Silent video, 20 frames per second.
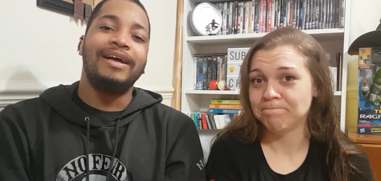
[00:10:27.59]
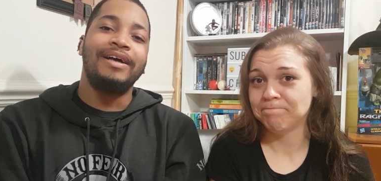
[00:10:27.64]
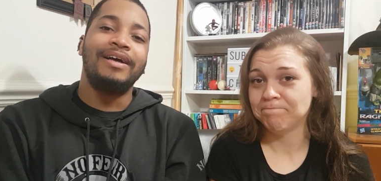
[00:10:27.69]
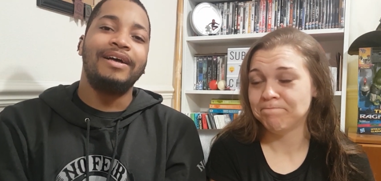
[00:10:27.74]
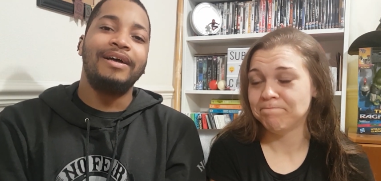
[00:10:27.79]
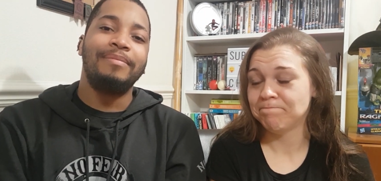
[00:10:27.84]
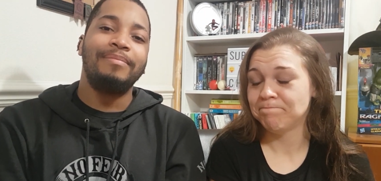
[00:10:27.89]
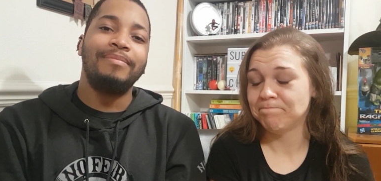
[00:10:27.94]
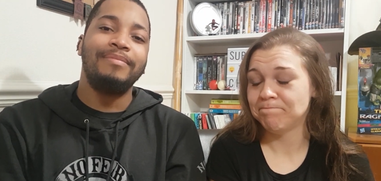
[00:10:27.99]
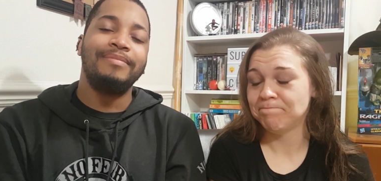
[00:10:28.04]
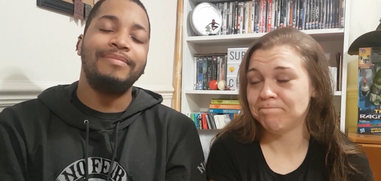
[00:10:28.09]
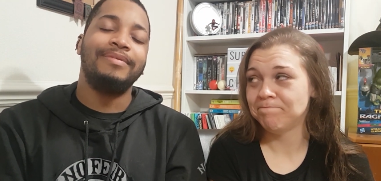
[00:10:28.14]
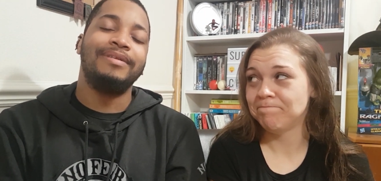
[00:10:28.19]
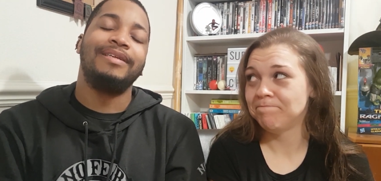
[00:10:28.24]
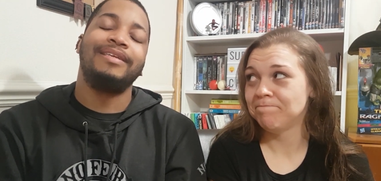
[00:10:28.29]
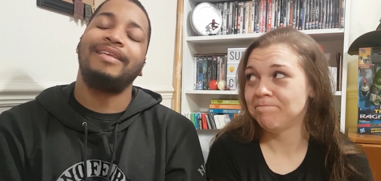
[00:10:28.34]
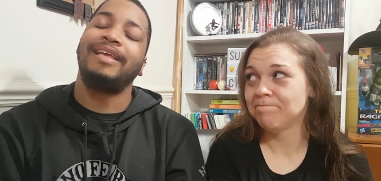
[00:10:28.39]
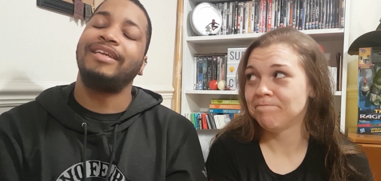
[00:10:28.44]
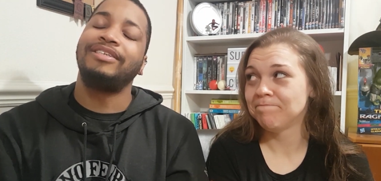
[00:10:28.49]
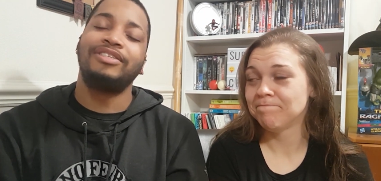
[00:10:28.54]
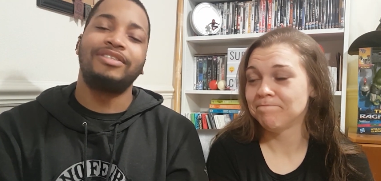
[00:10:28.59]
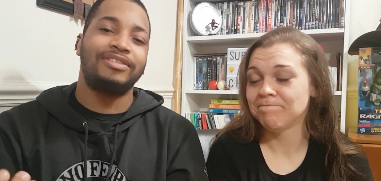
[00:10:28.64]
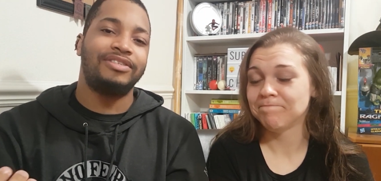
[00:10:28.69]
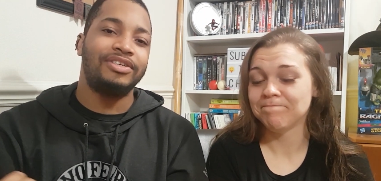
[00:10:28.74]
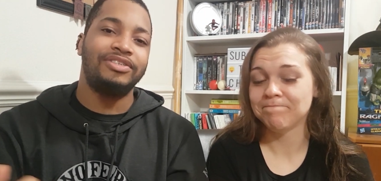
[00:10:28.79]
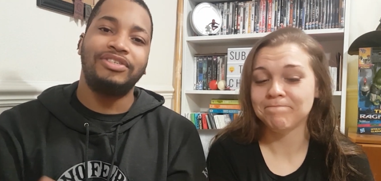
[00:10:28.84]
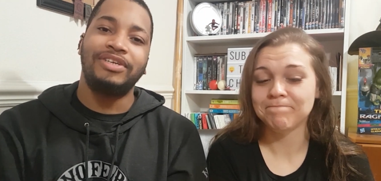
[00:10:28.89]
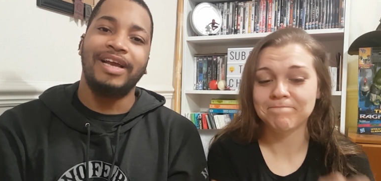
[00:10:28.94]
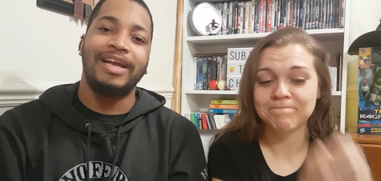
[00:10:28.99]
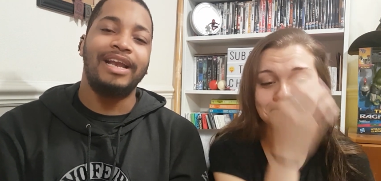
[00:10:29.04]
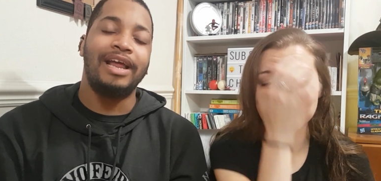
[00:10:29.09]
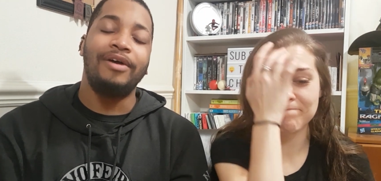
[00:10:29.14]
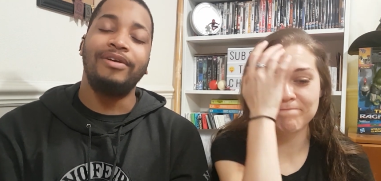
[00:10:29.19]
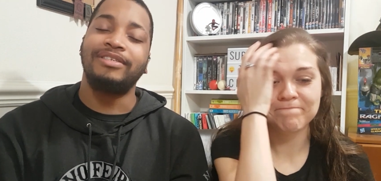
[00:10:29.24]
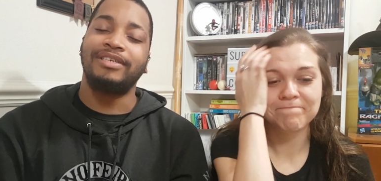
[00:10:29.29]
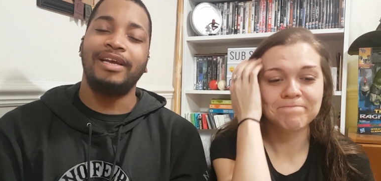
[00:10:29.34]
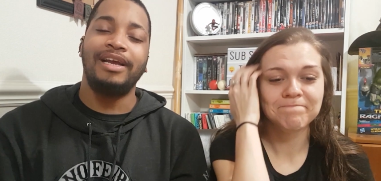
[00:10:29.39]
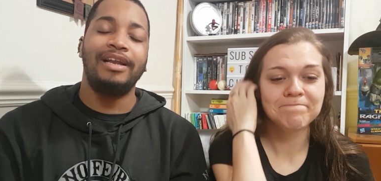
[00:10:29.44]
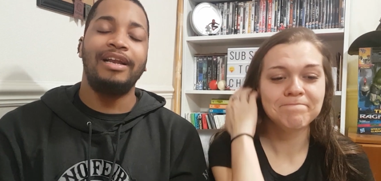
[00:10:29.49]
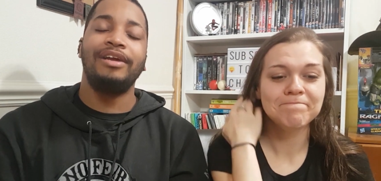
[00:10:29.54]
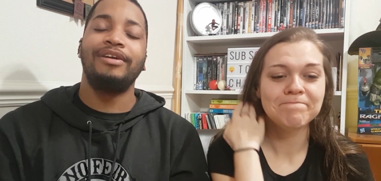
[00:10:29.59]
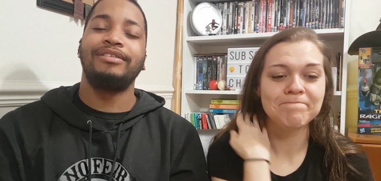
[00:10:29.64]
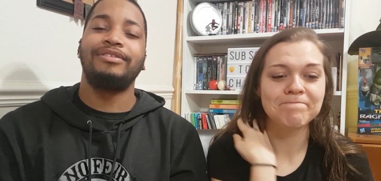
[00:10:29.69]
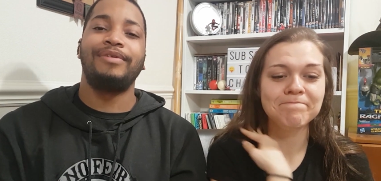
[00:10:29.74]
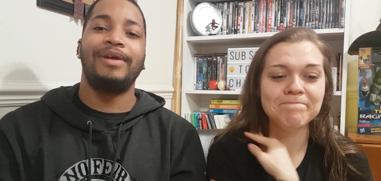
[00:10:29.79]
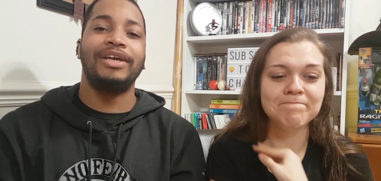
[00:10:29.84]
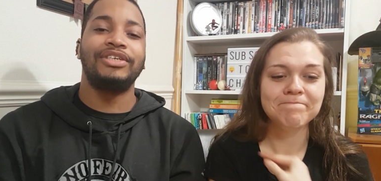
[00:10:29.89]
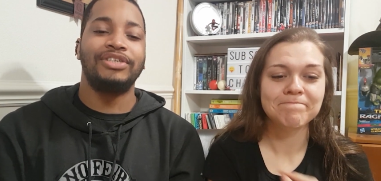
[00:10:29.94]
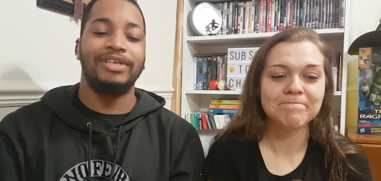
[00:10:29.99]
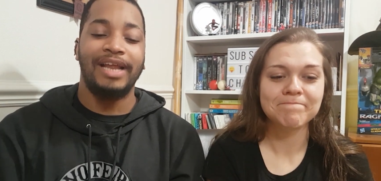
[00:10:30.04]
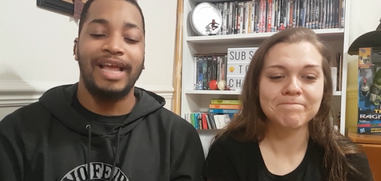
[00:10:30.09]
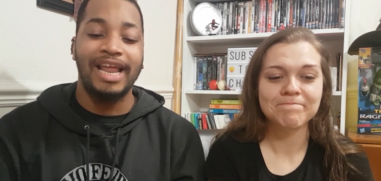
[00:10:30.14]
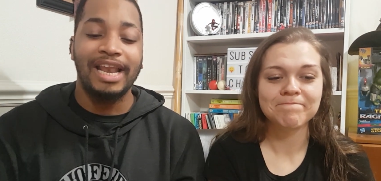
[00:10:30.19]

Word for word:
Speaker 1: Um, yeah, just just check it out. It's a hilarious reaction.